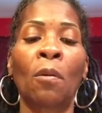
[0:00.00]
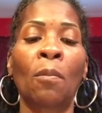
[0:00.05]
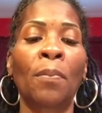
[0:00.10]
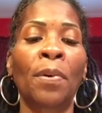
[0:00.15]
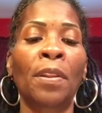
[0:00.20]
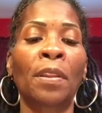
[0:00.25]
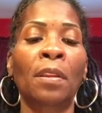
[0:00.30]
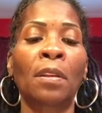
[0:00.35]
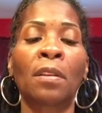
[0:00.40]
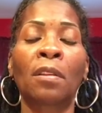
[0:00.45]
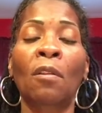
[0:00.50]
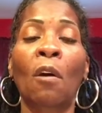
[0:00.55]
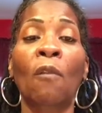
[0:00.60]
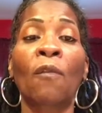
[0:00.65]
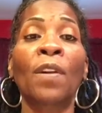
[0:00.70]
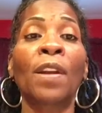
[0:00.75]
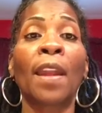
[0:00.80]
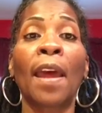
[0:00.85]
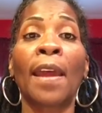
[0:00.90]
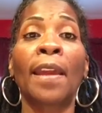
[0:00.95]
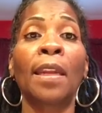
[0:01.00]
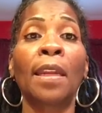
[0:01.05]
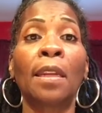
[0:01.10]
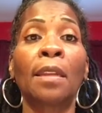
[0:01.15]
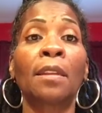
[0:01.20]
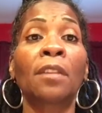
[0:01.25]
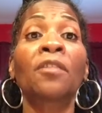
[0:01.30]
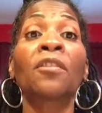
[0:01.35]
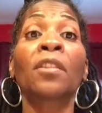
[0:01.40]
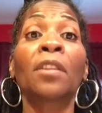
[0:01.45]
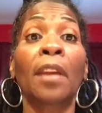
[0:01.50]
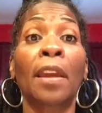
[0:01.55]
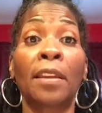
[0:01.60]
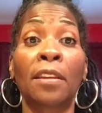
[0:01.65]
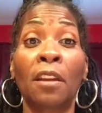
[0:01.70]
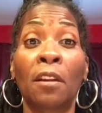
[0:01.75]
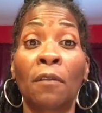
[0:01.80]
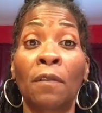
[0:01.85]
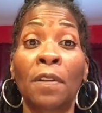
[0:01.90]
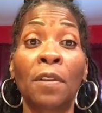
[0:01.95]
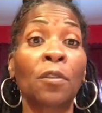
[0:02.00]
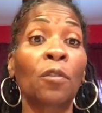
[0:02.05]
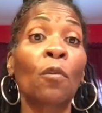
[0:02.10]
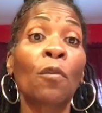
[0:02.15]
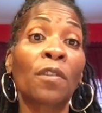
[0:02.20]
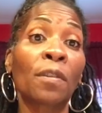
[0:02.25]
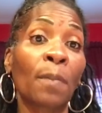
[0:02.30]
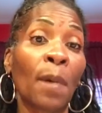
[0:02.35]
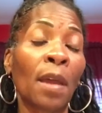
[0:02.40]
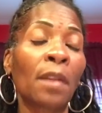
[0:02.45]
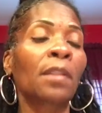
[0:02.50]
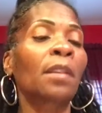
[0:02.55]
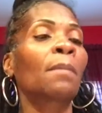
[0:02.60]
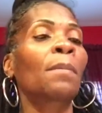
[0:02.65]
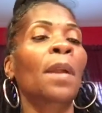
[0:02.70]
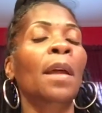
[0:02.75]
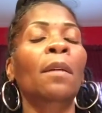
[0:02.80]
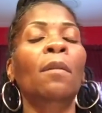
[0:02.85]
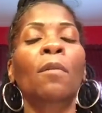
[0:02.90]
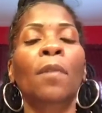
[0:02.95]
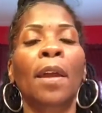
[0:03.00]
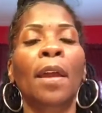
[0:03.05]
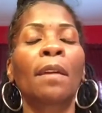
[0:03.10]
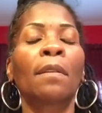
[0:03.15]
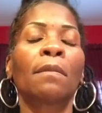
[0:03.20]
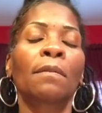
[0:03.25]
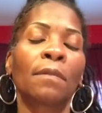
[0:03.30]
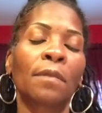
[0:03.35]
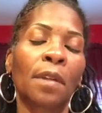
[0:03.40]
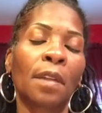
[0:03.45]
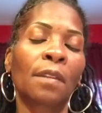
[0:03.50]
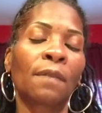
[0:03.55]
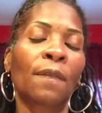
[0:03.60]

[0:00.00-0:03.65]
put the soft reline in, this should take care of your sore spots. I'm like, okay, that's